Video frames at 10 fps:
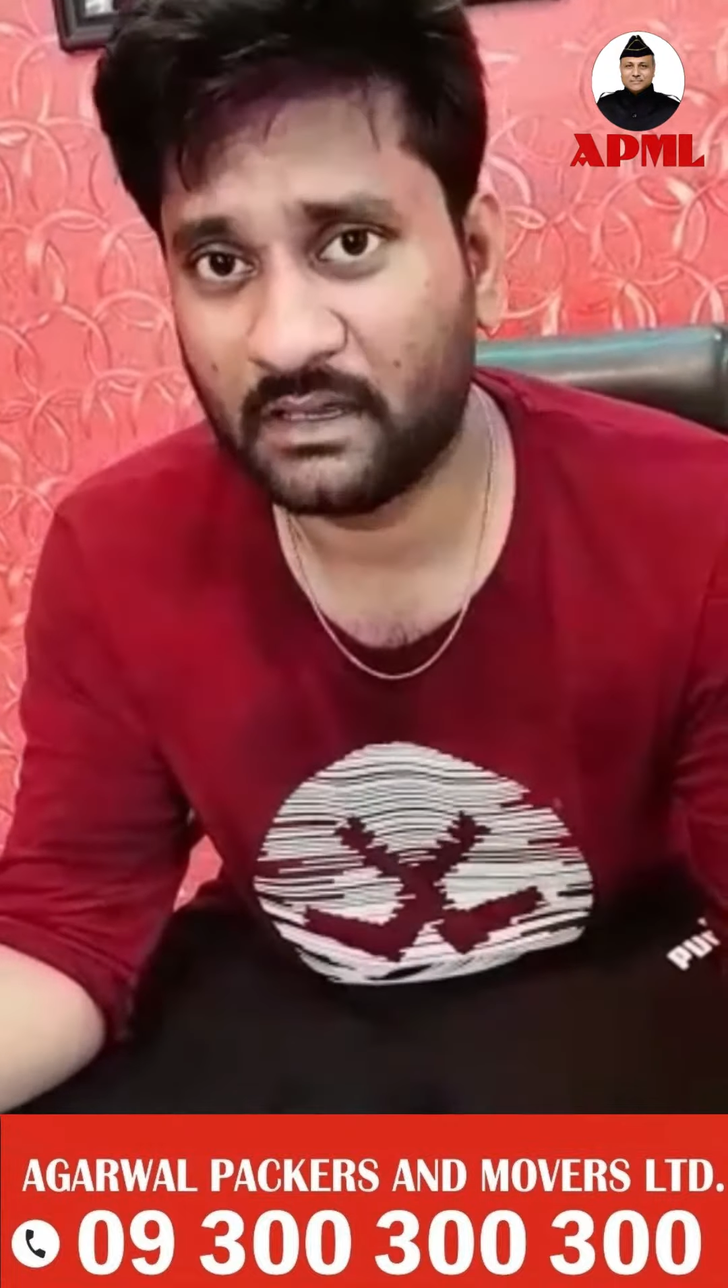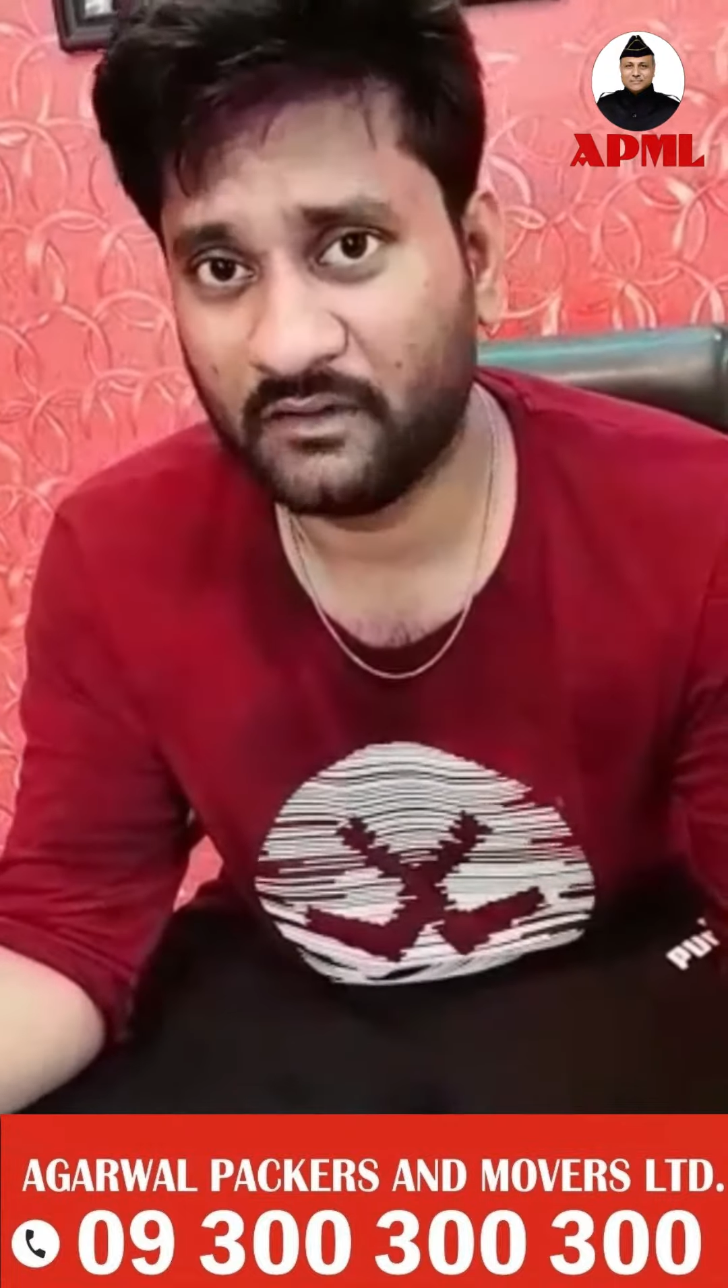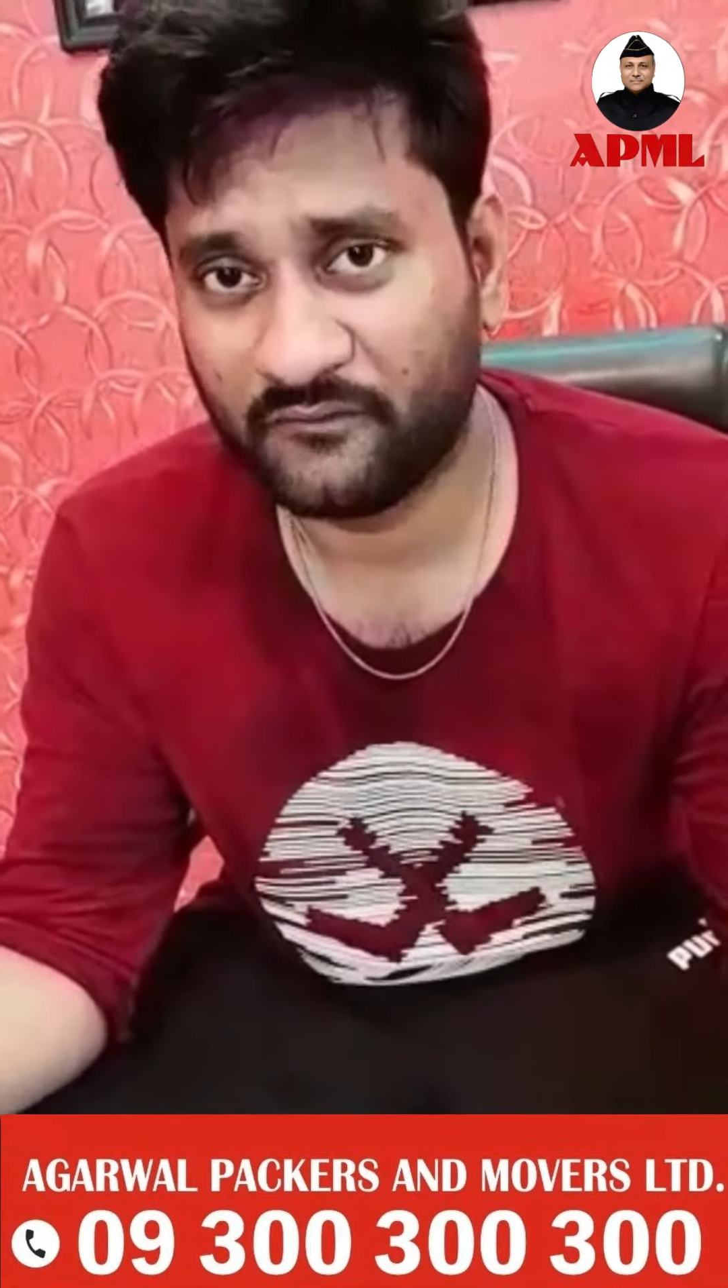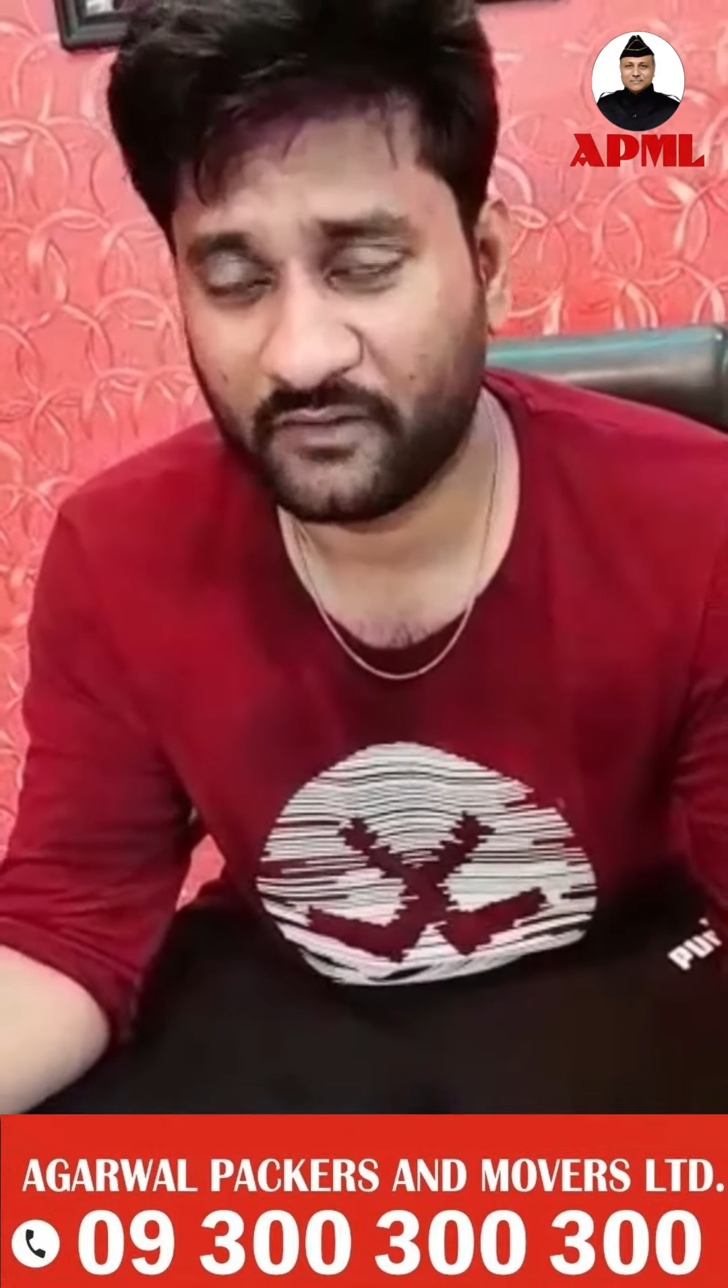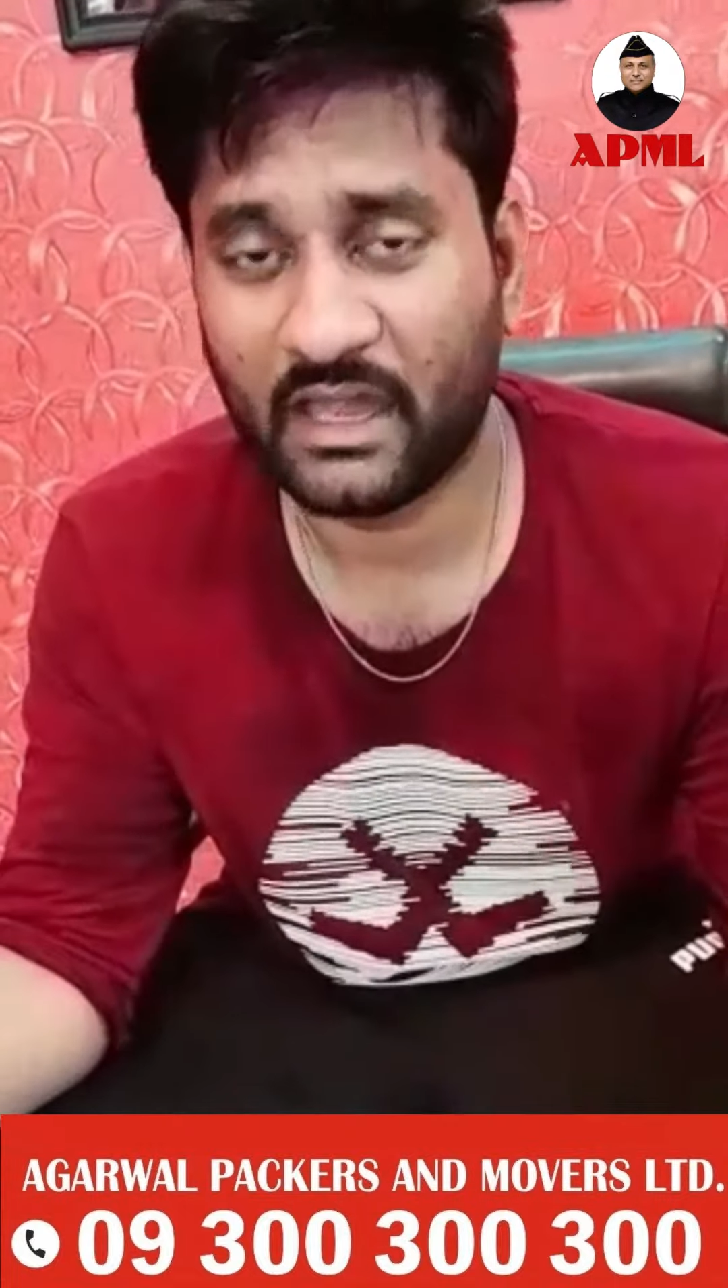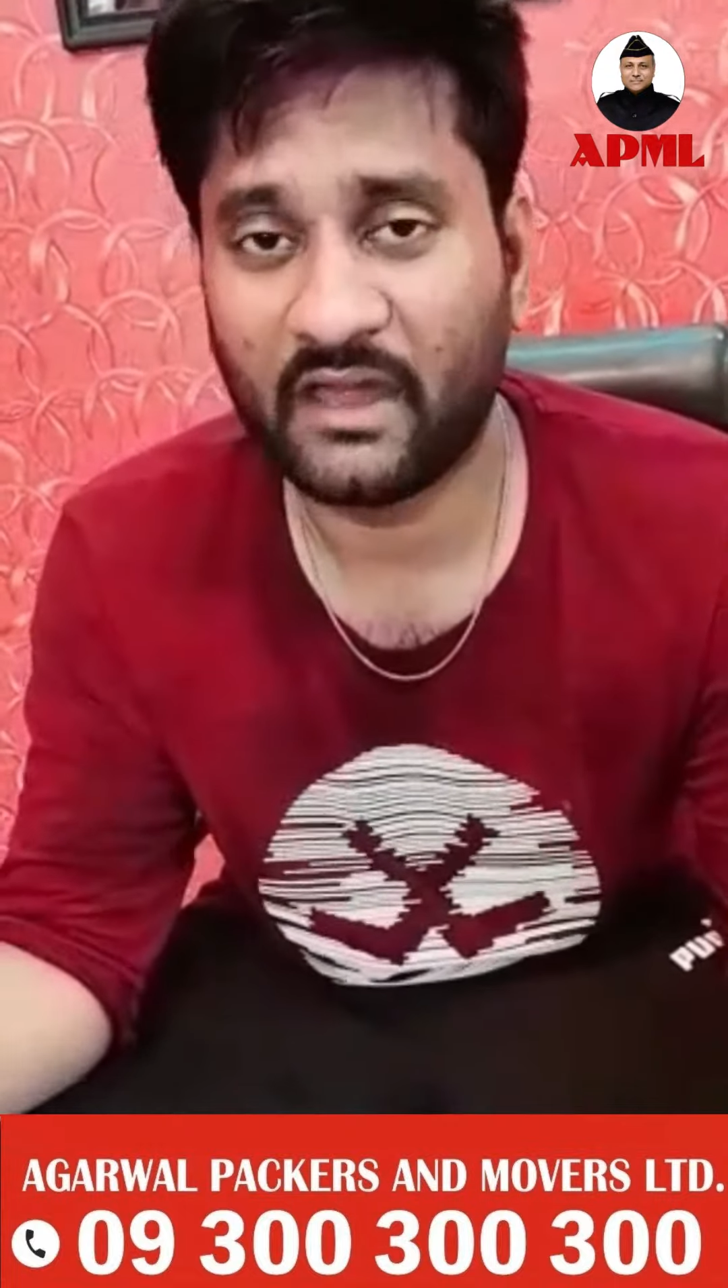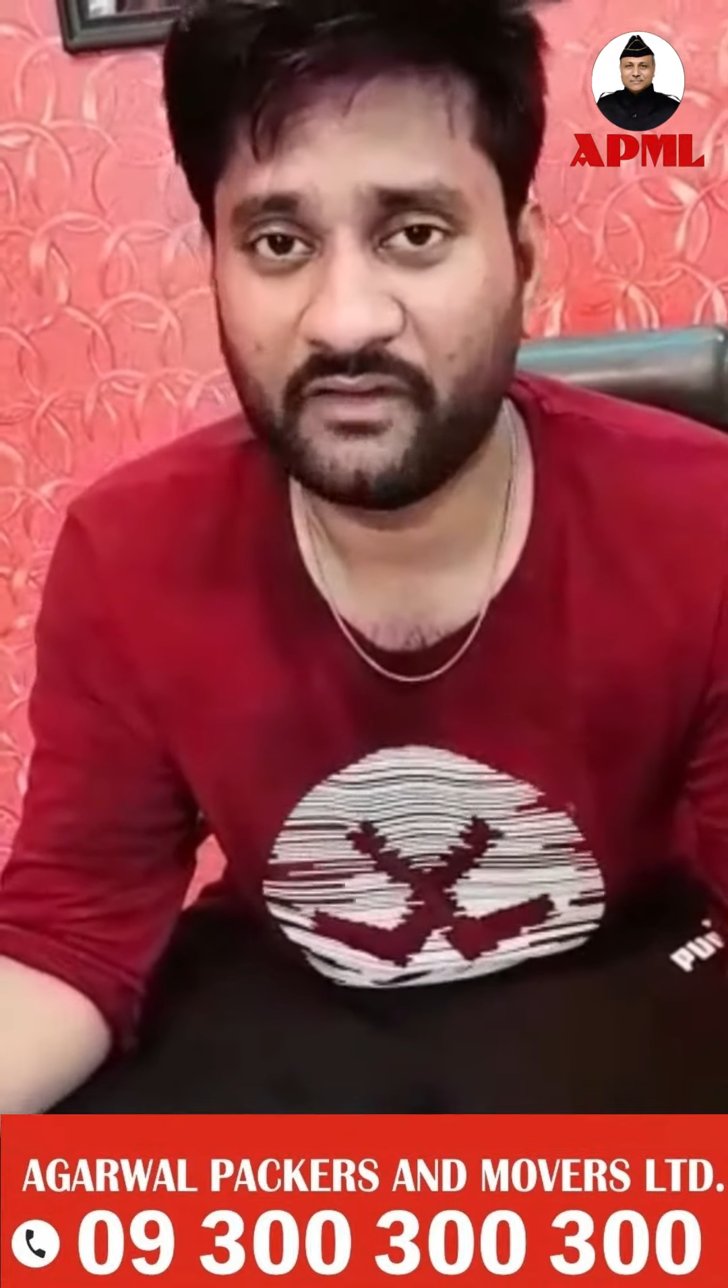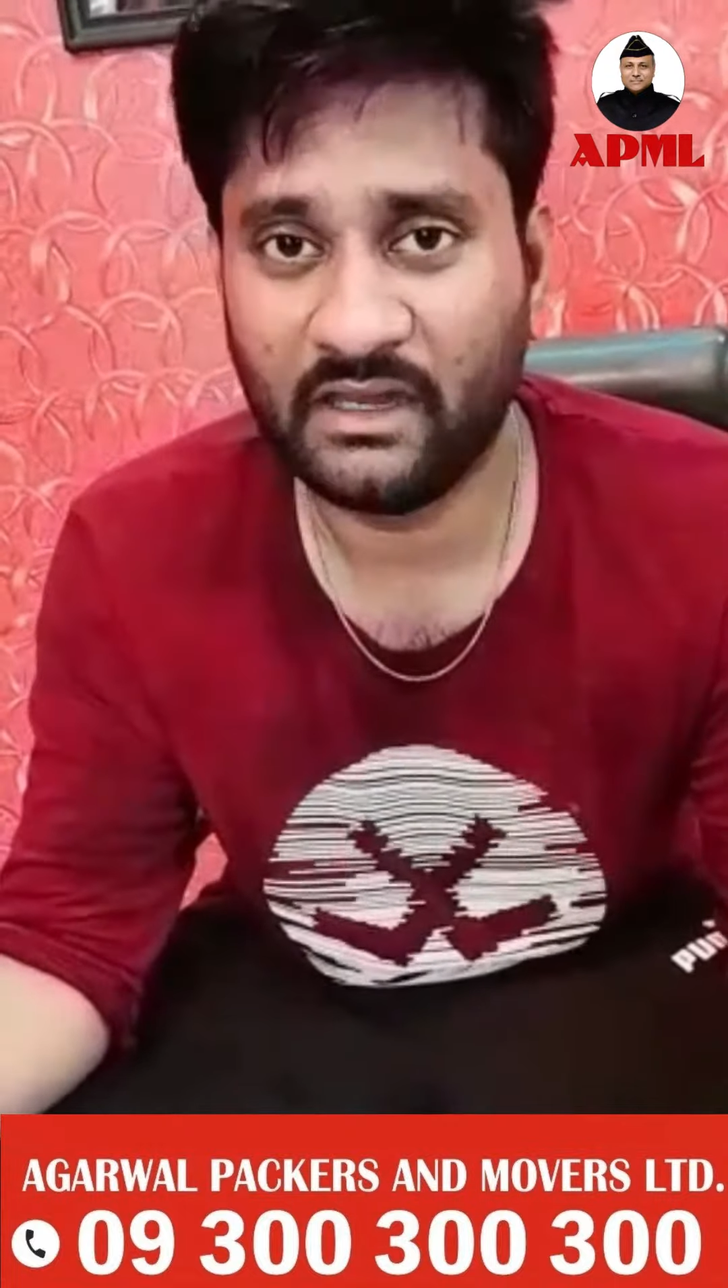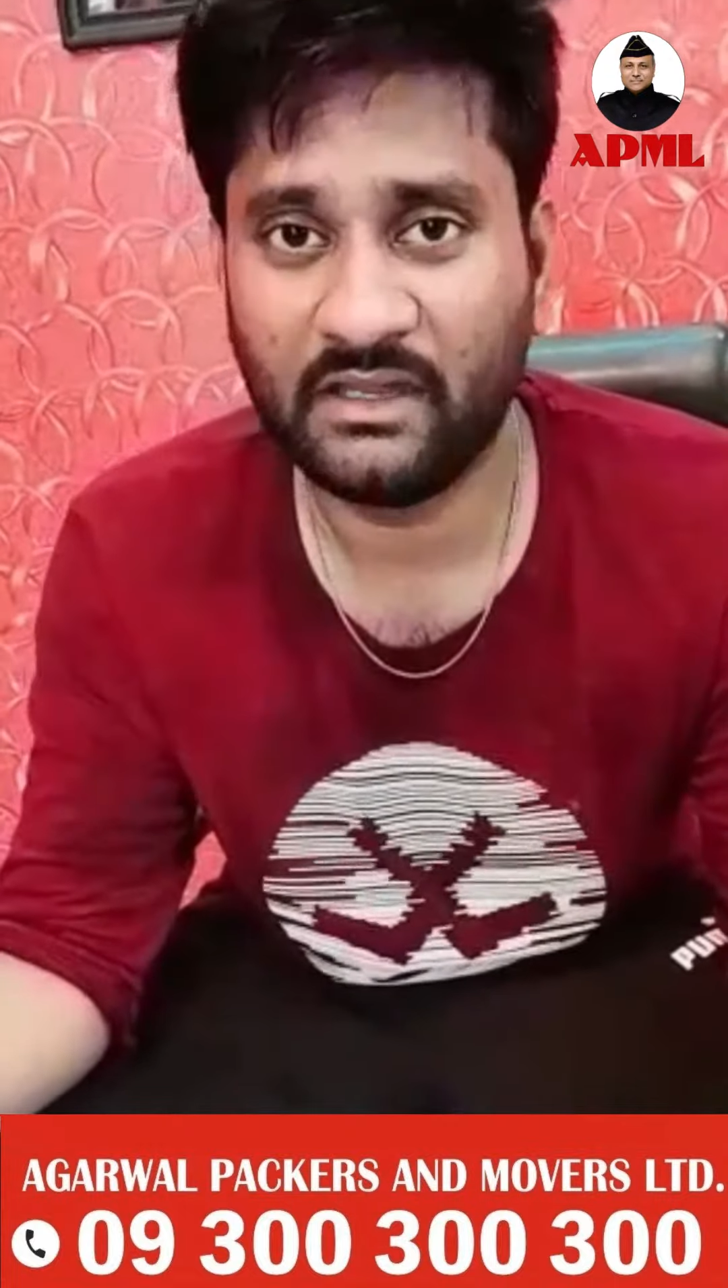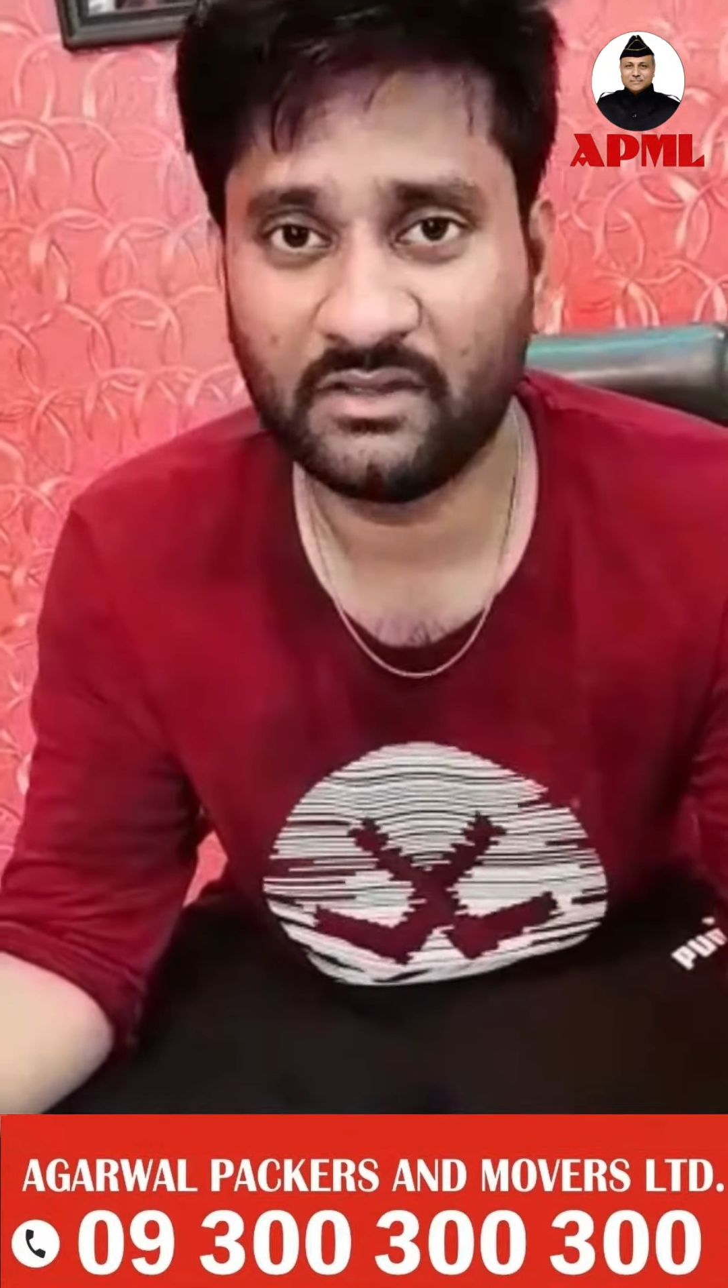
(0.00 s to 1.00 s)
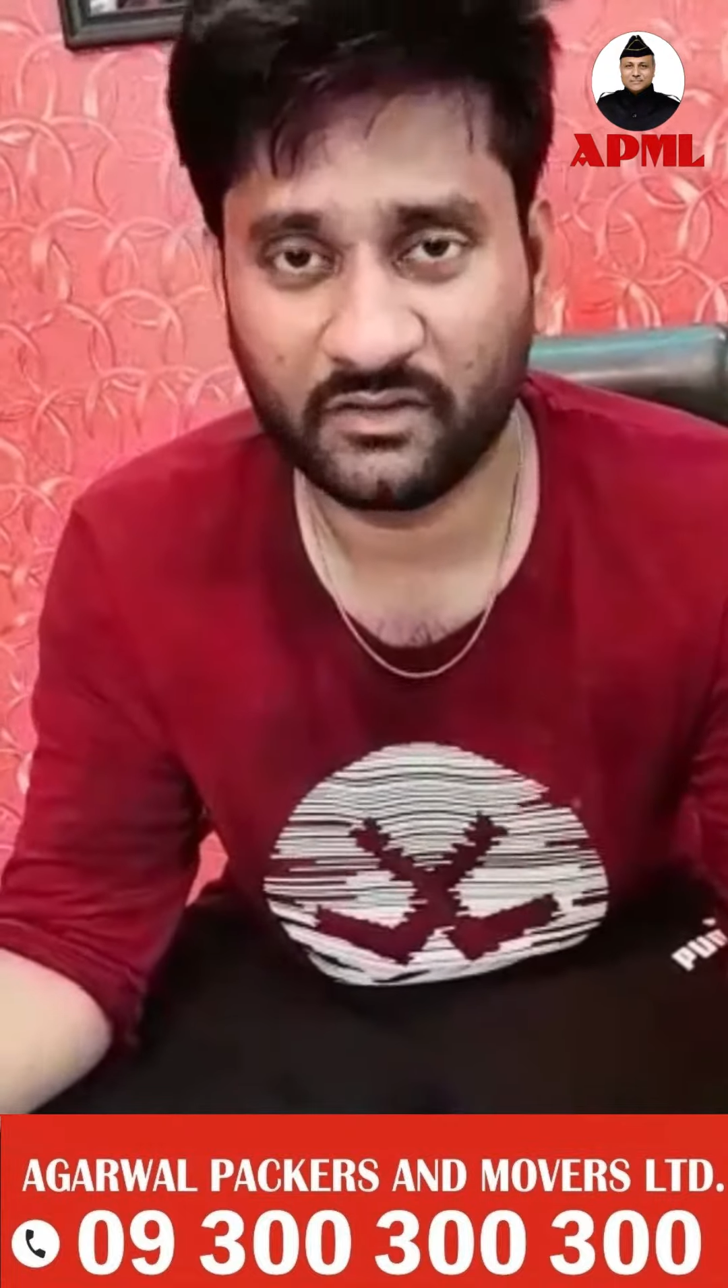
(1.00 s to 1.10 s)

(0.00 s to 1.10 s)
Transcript: if I have any